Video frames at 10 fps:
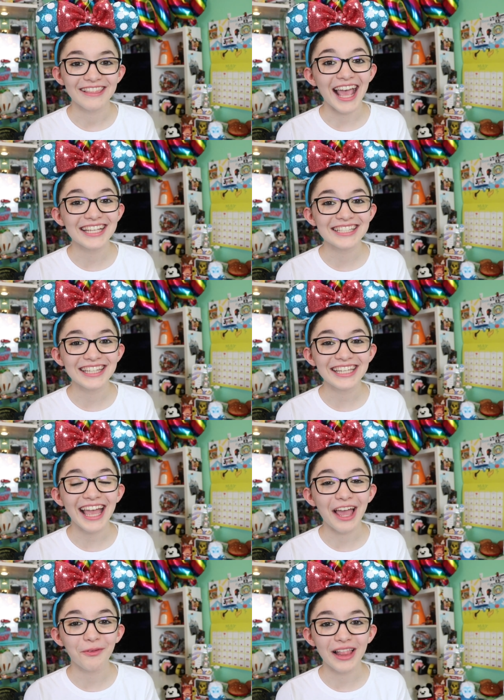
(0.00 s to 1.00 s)

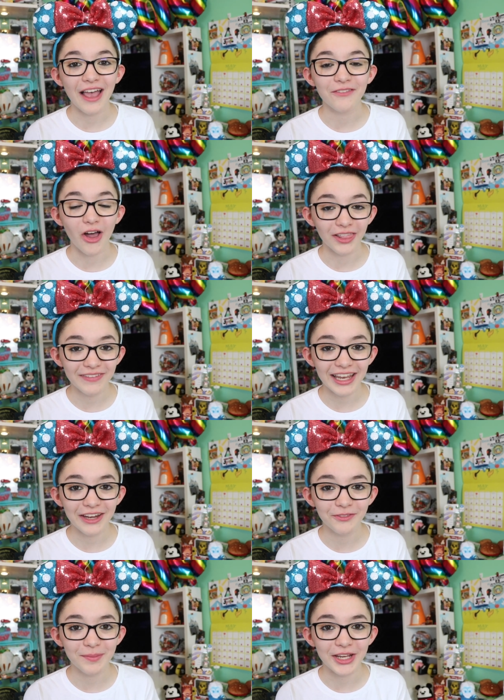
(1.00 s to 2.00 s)
Lastly, I will have all of that
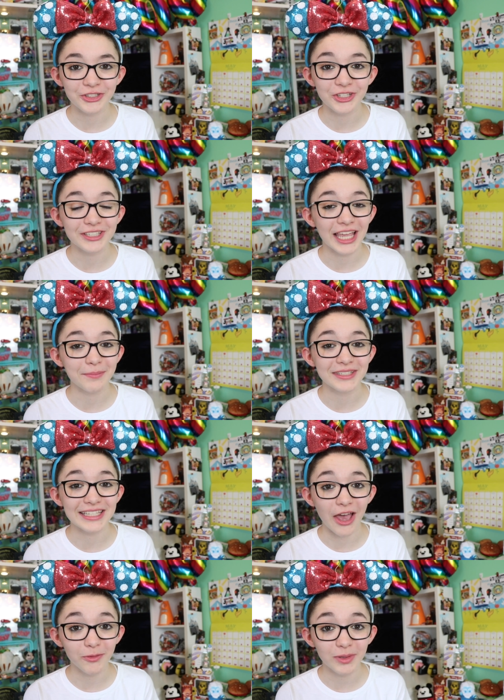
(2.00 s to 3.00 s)
information typed
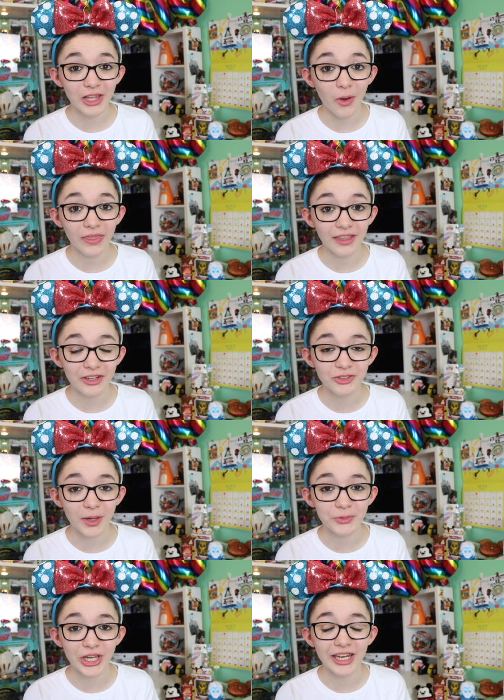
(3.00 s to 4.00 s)
down below in the
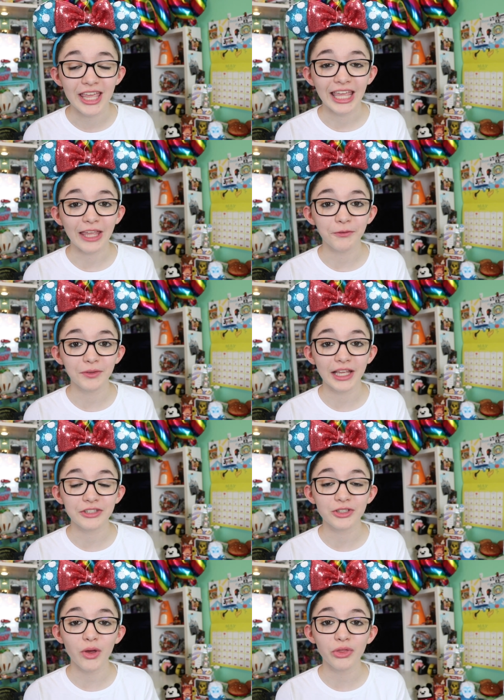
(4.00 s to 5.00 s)
description if you would like
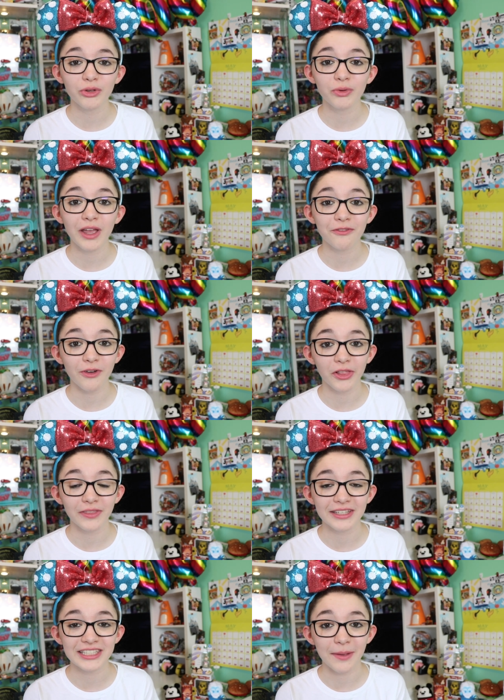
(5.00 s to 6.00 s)
to go through and follow
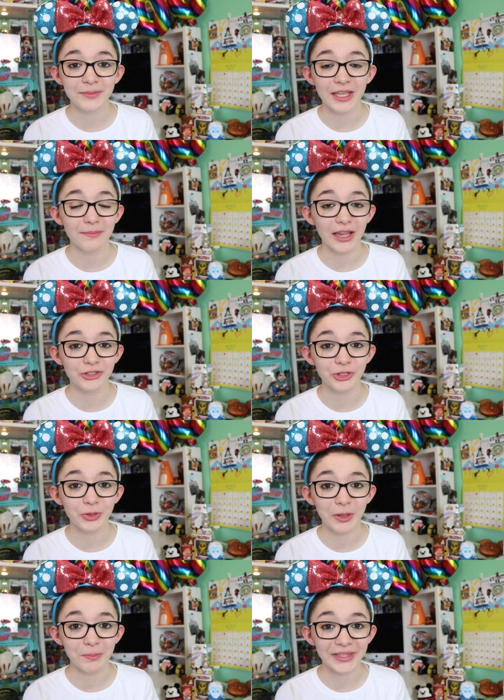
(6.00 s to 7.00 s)
the steps and make sure
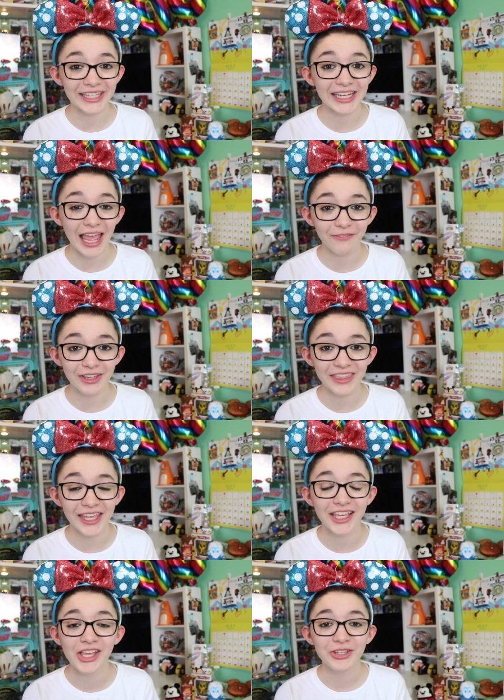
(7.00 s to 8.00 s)
you completed
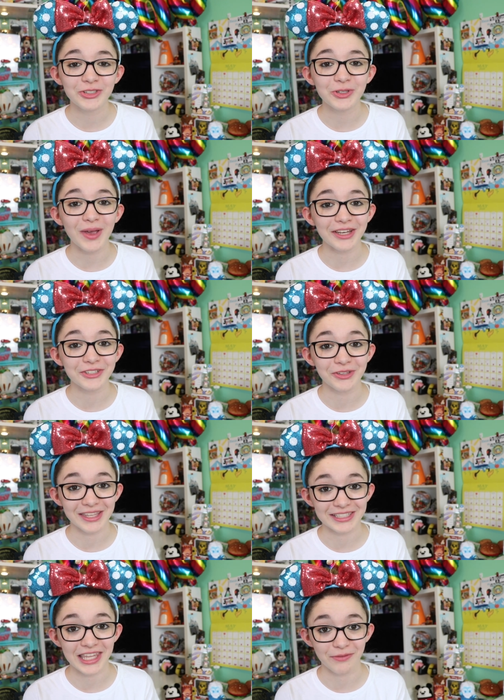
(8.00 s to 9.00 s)
everything to enter
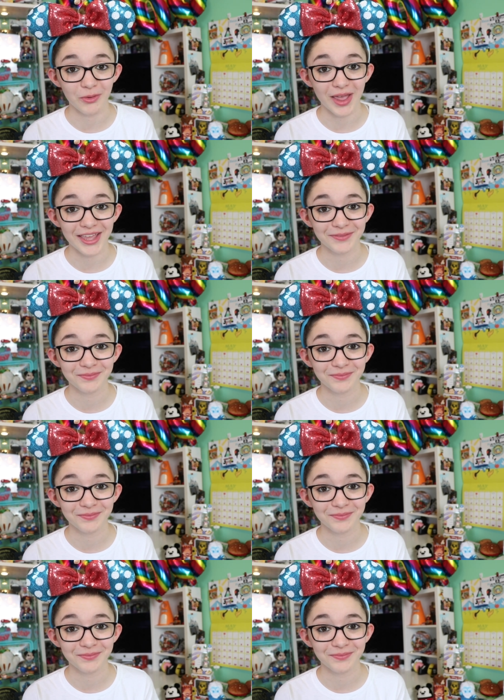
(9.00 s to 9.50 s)
this giveaway.